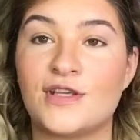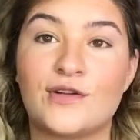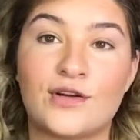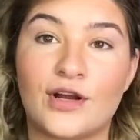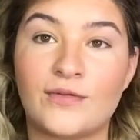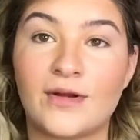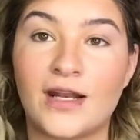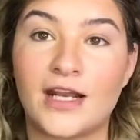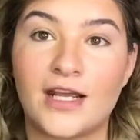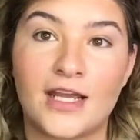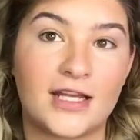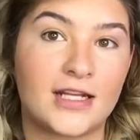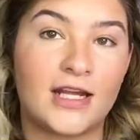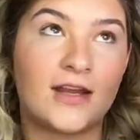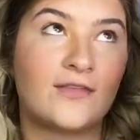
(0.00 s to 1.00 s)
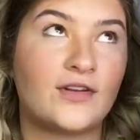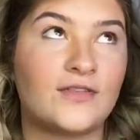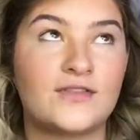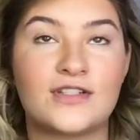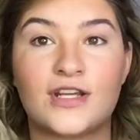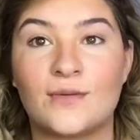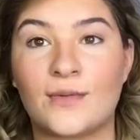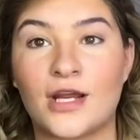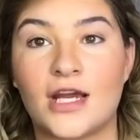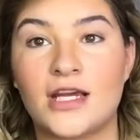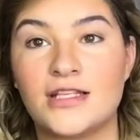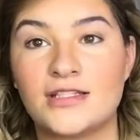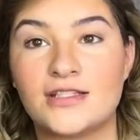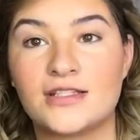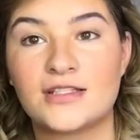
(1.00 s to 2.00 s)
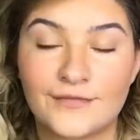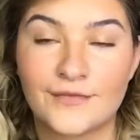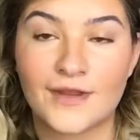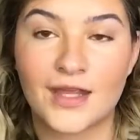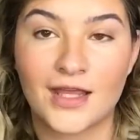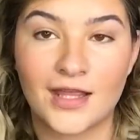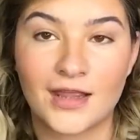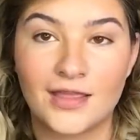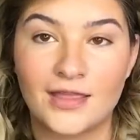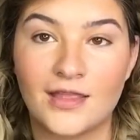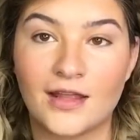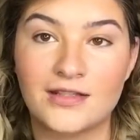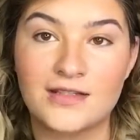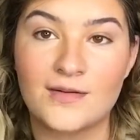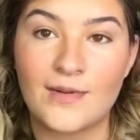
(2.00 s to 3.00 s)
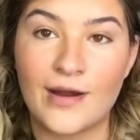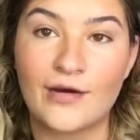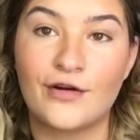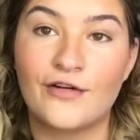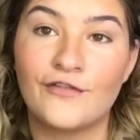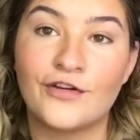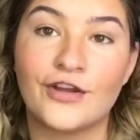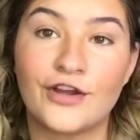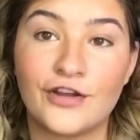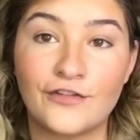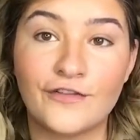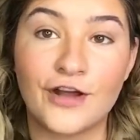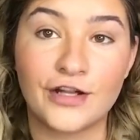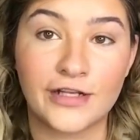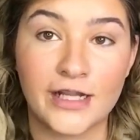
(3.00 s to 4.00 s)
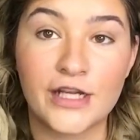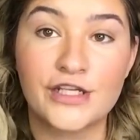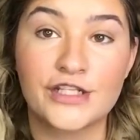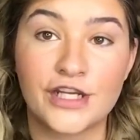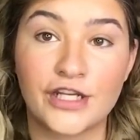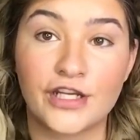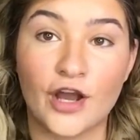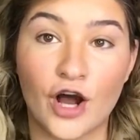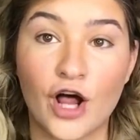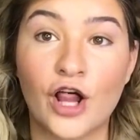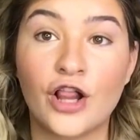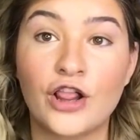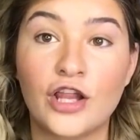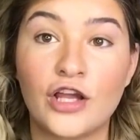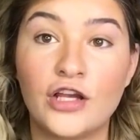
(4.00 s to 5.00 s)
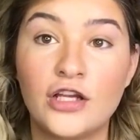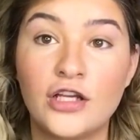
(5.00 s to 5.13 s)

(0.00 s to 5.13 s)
cuter already, and I haven't even done my eyes. That's the power of a good foundation, y'all.